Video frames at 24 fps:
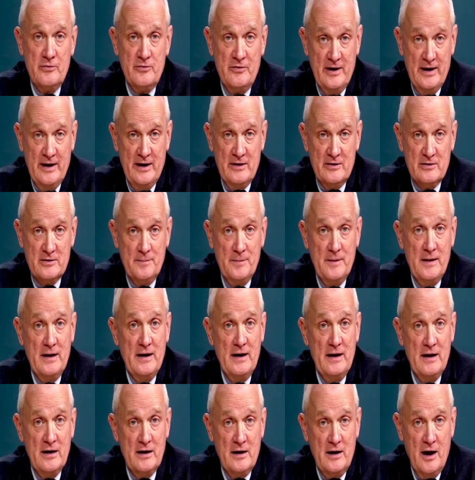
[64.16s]
face
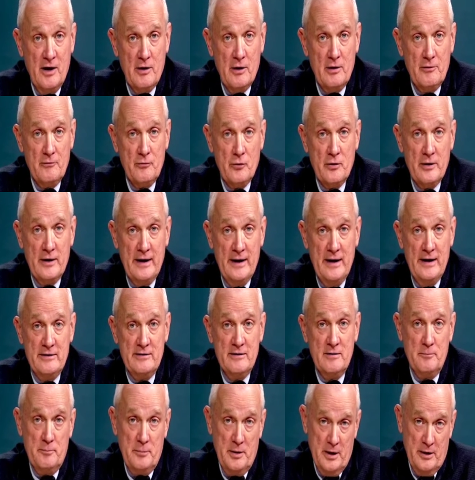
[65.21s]
in caring for an
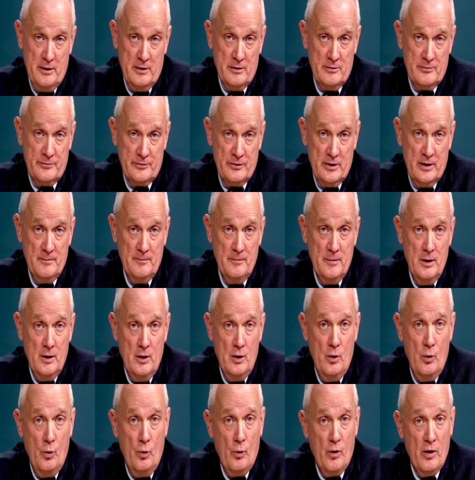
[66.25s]
aging parent, from
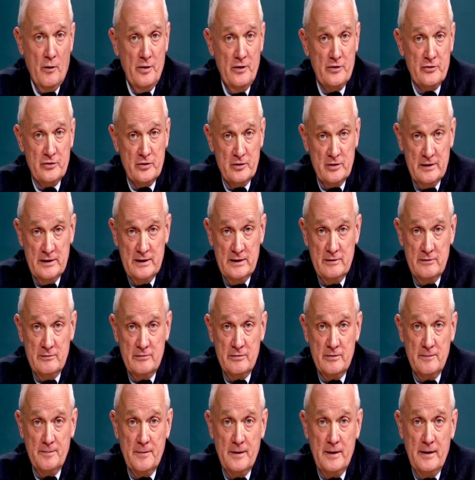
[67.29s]
where they should live,
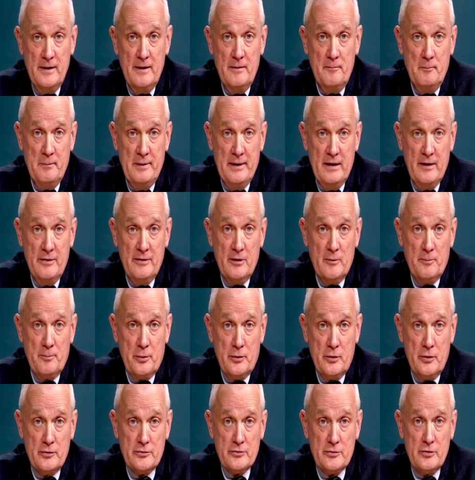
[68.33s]
meeting their
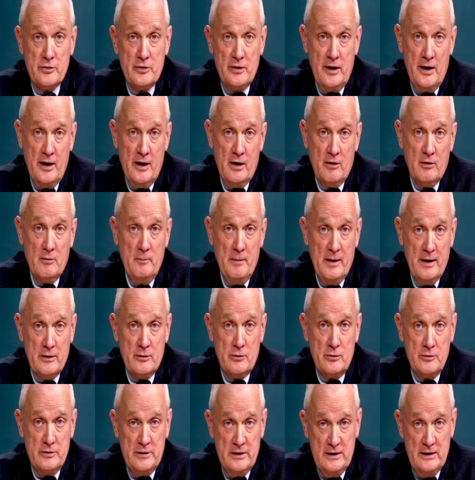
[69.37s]
personal care and
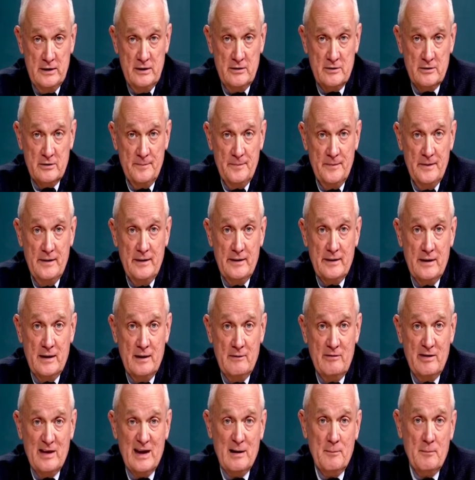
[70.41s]
medical needs,
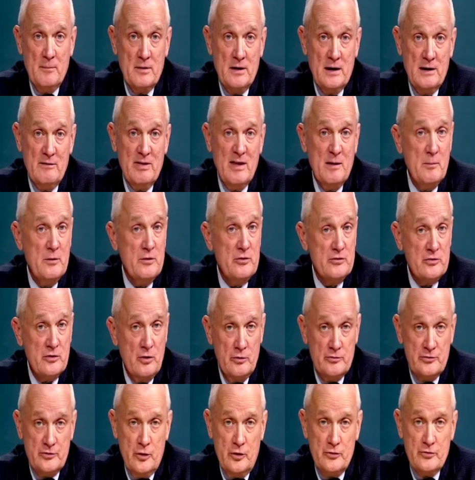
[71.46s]
giving them a
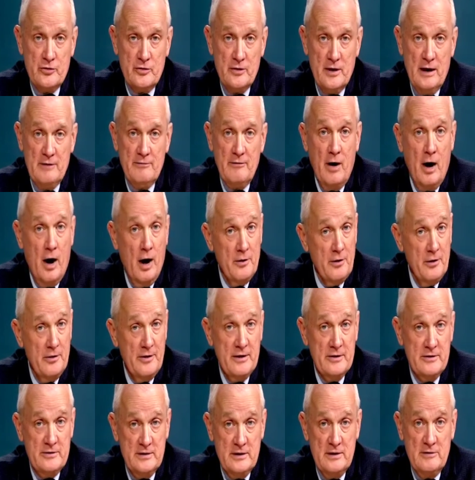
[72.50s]
social life other
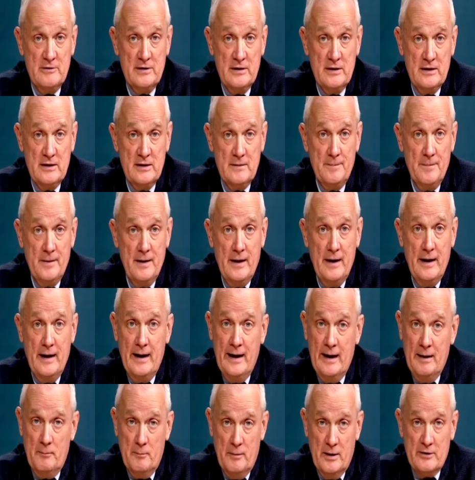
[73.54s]
than TV,
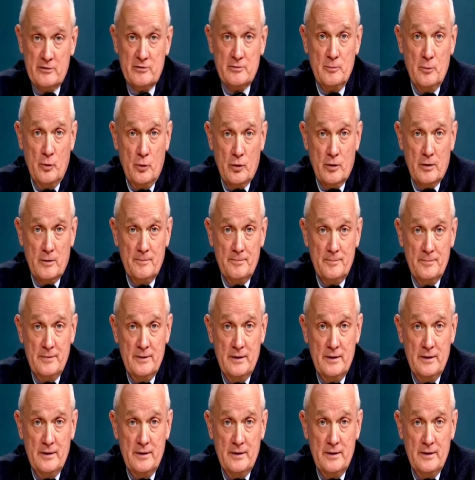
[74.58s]
and much more.